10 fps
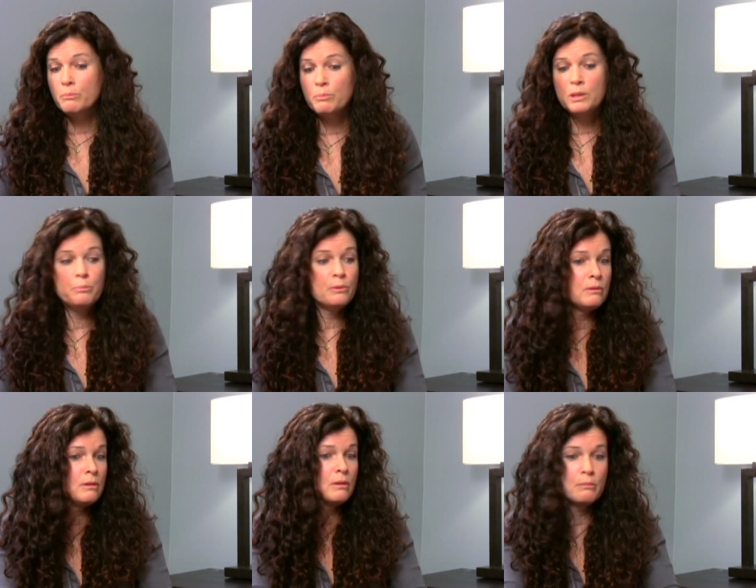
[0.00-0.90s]

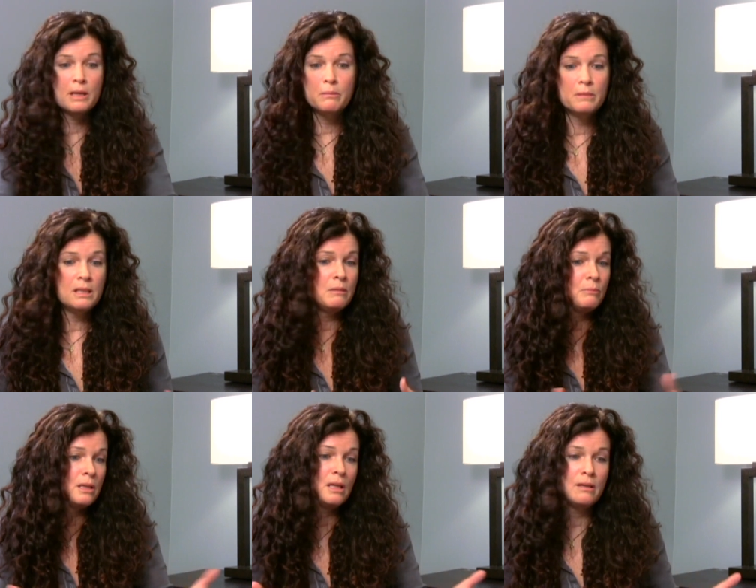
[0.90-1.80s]
people around me
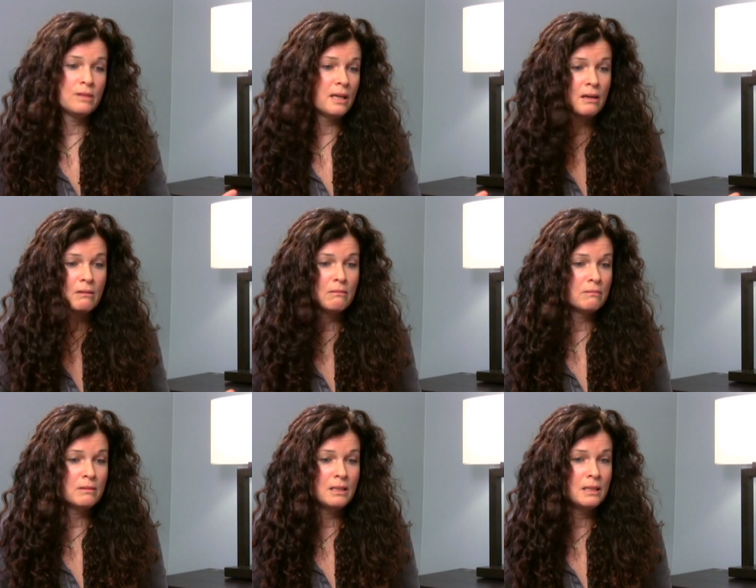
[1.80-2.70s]
behaved how
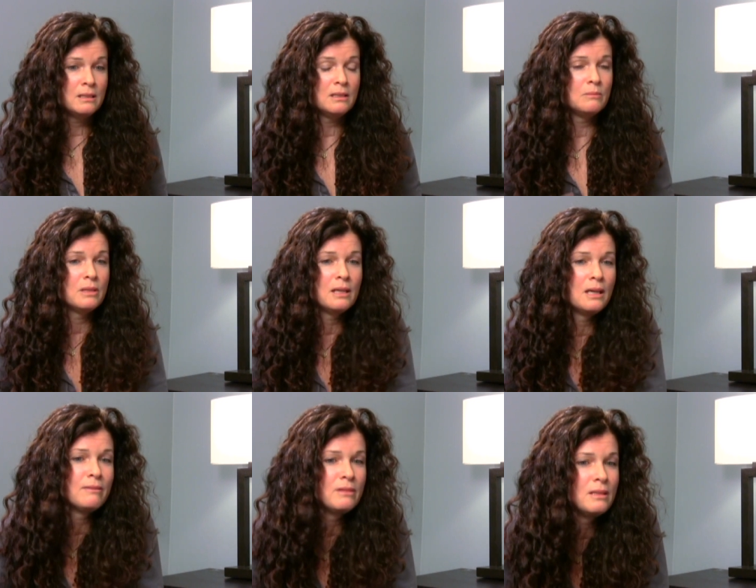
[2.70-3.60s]
they did, but I
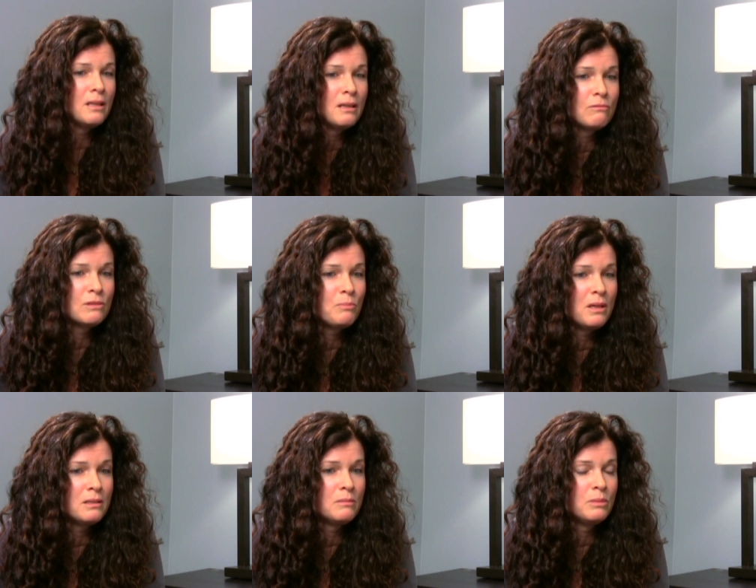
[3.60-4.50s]
have to take
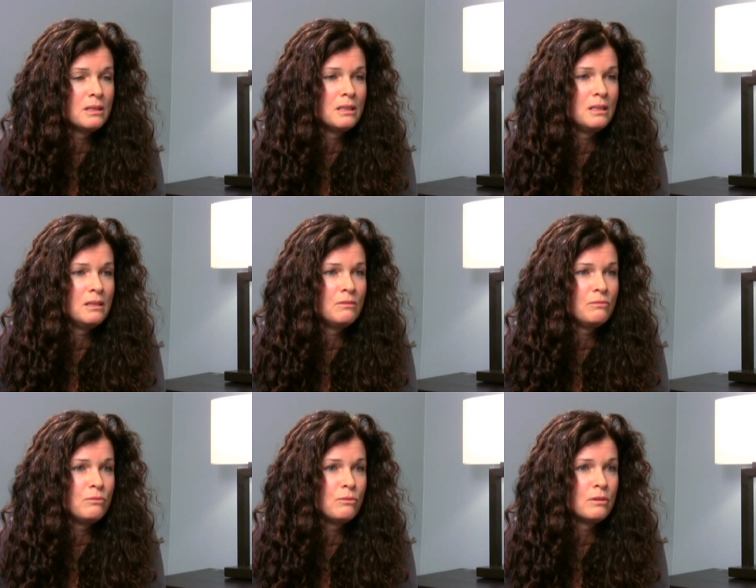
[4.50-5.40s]
responsibility
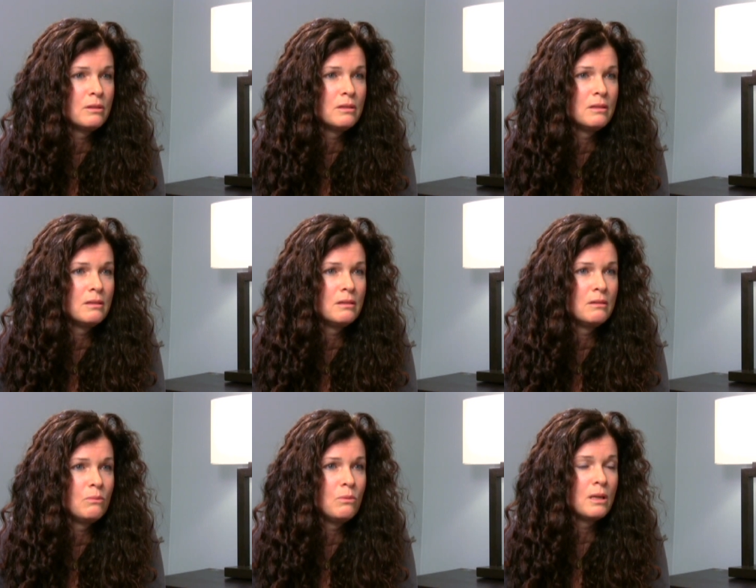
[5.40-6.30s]
for
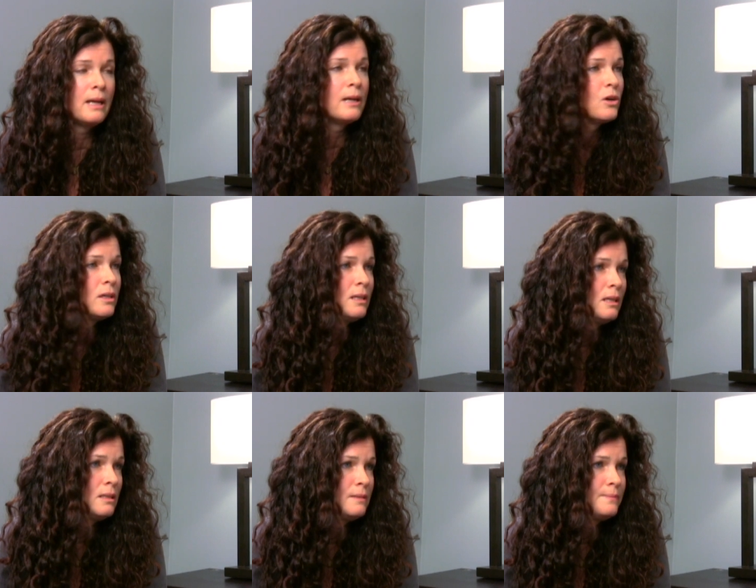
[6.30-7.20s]
what I
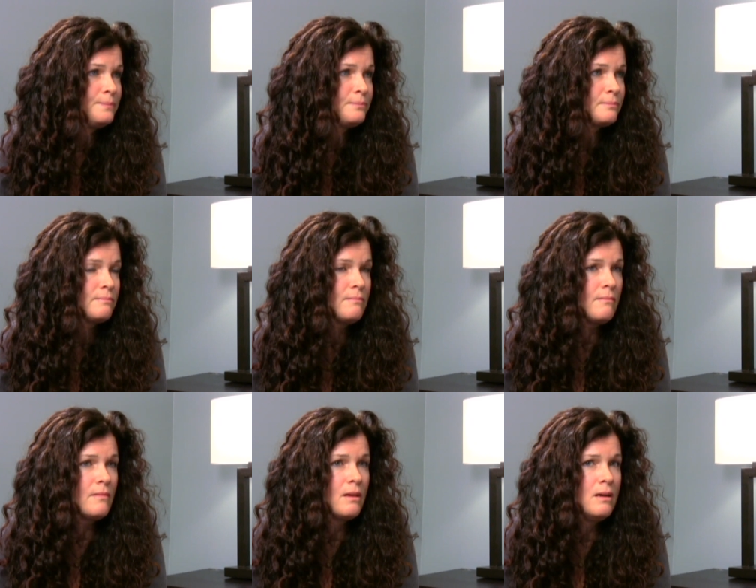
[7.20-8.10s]
created.
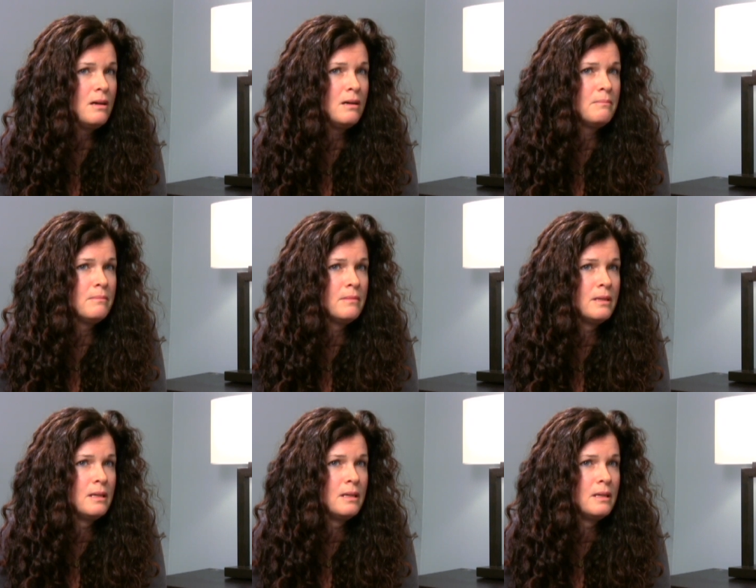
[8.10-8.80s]
Mm-hmm. Um,